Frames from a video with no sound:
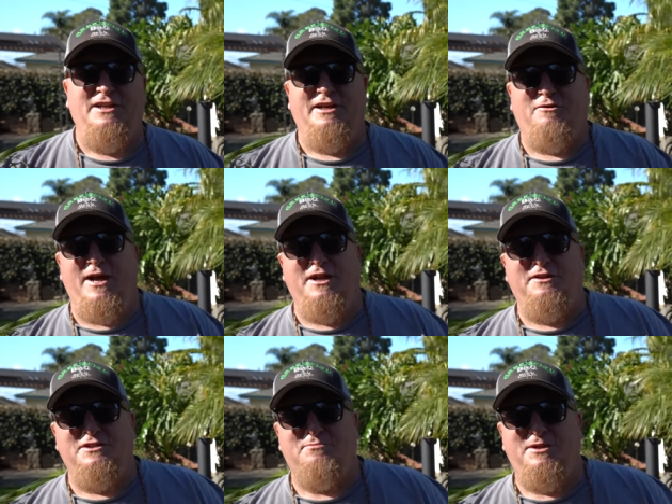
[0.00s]
Now,
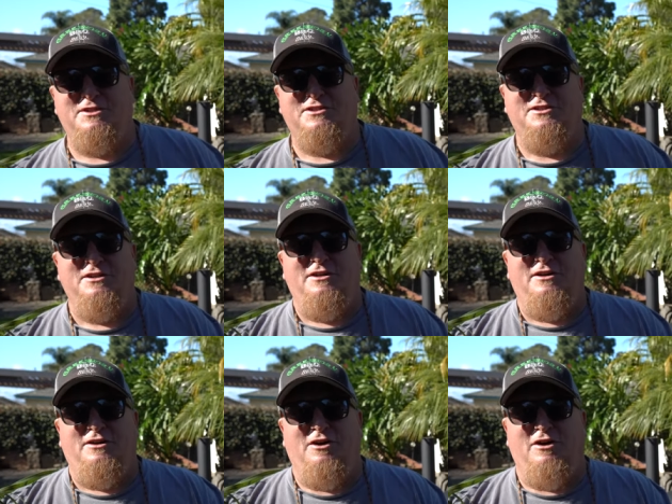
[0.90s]
granted, these pits
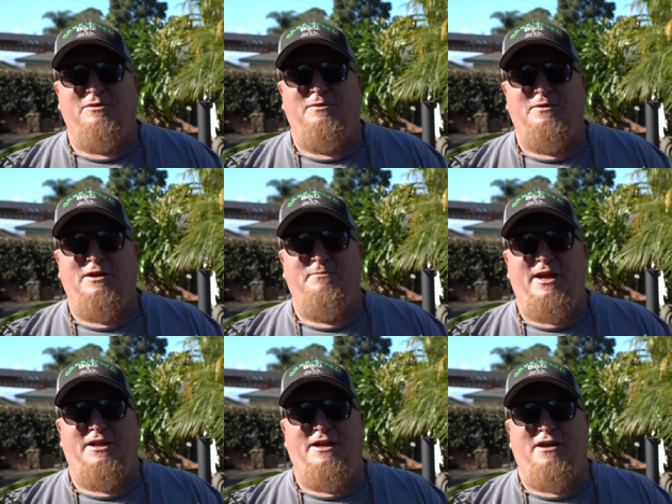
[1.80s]
are uh,
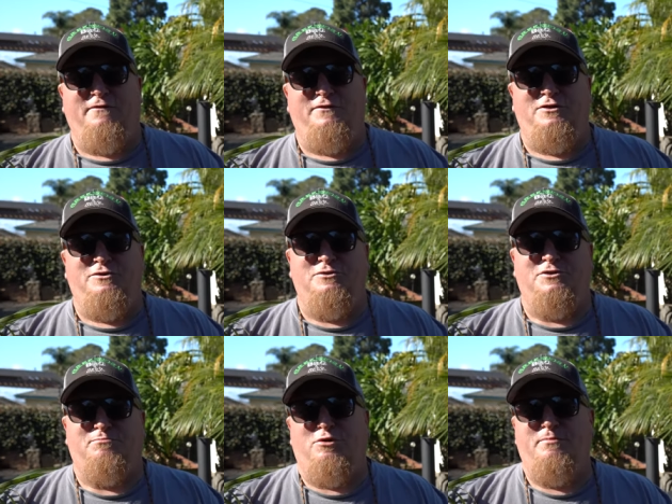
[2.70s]
made out of
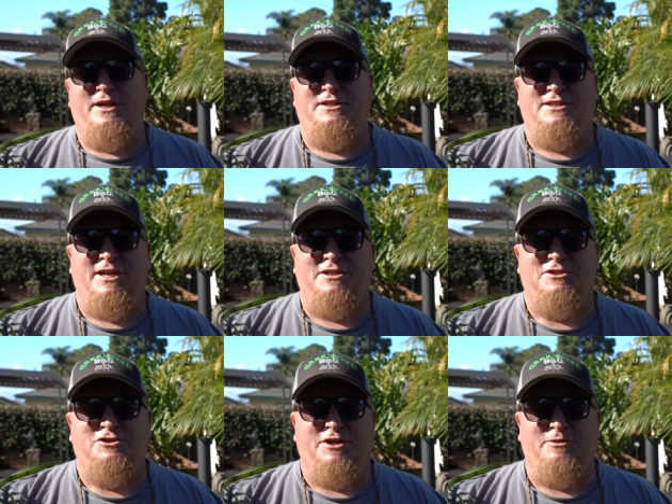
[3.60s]
used propane
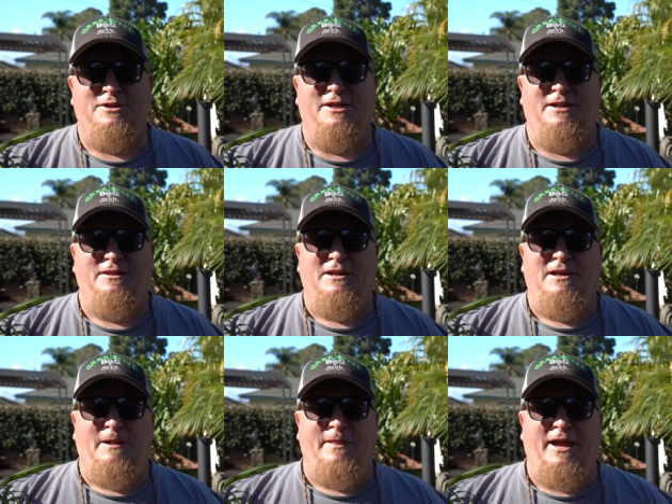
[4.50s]
tanks generally, and,
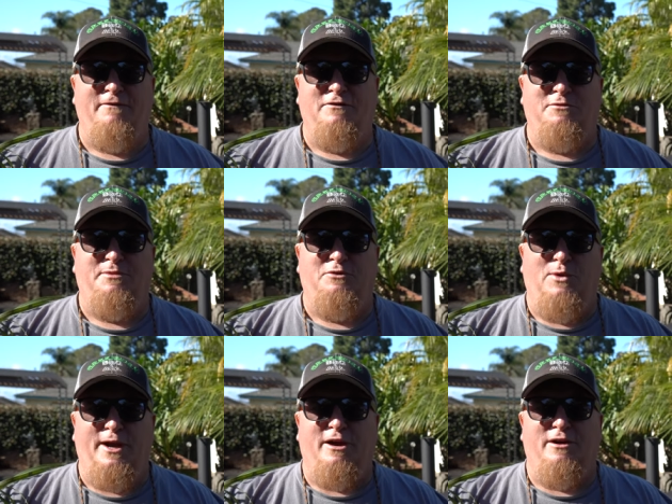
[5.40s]
and, they have a little bit of
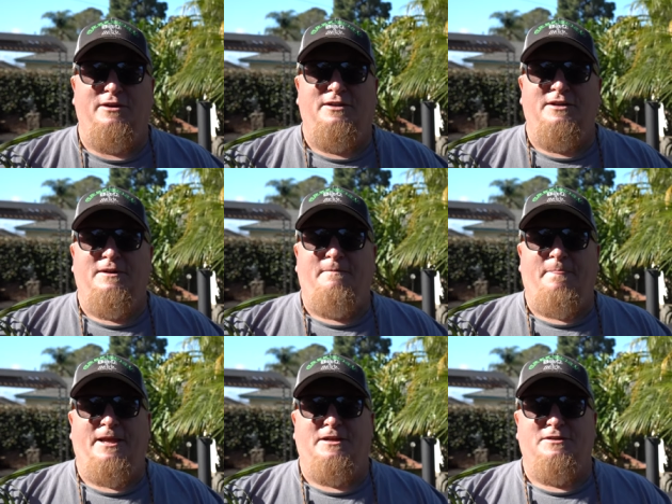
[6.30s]
wear and,
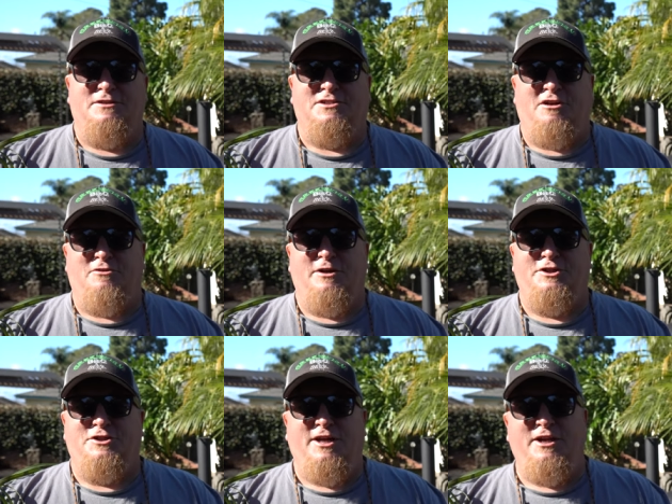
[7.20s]
and
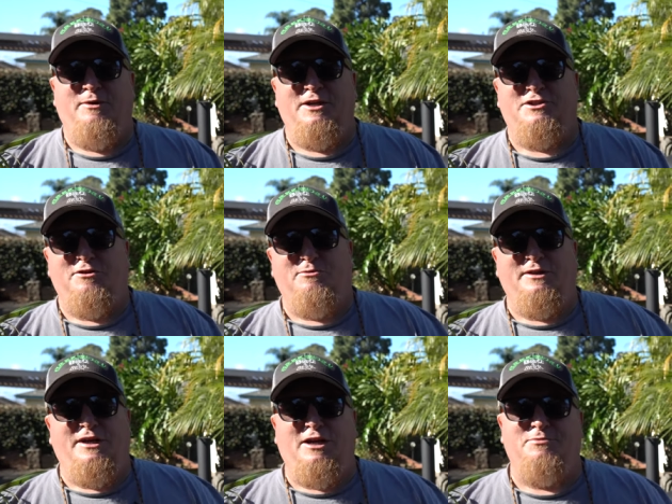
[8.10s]
discoloration anyway, so it
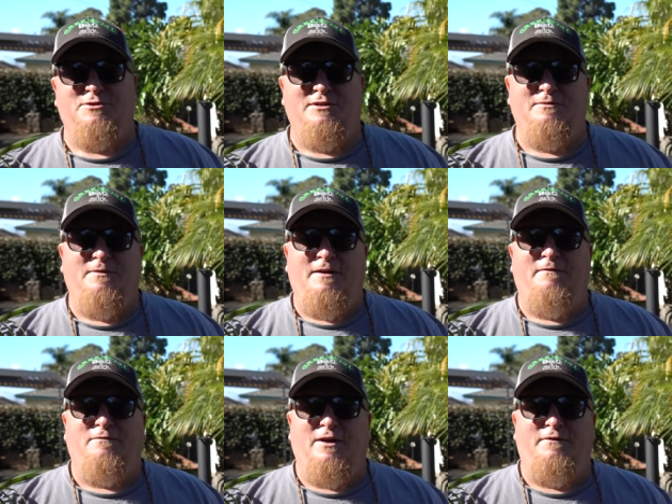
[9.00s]
really helps
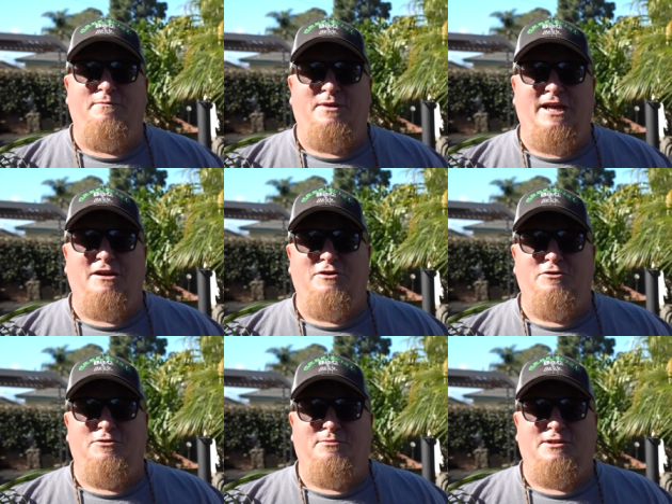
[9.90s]
right from the
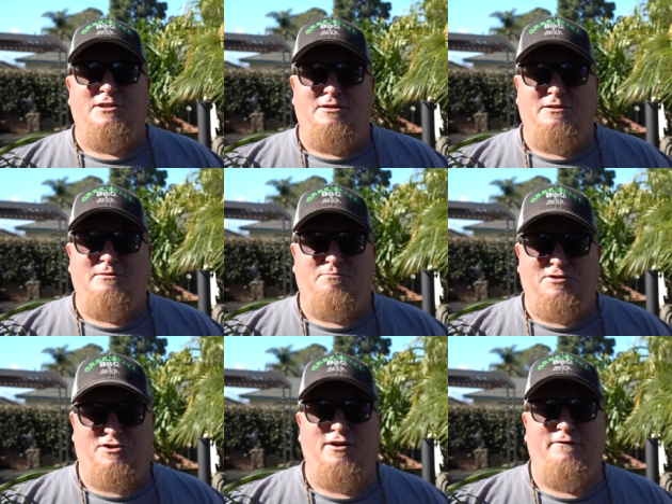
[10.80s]
get-go to
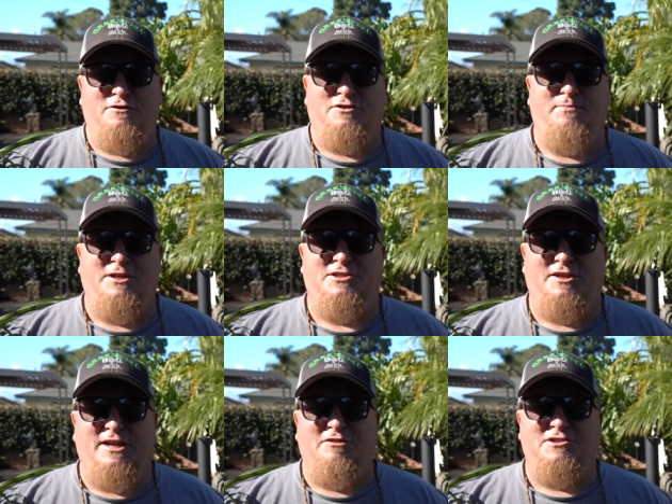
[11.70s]
preserve those pits
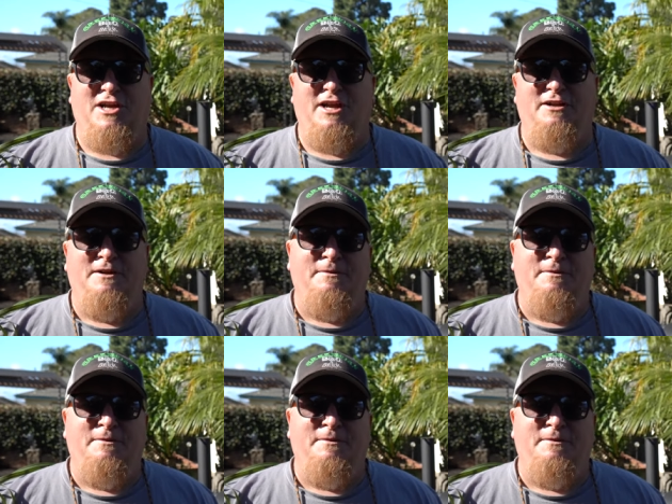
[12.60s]
on the outside.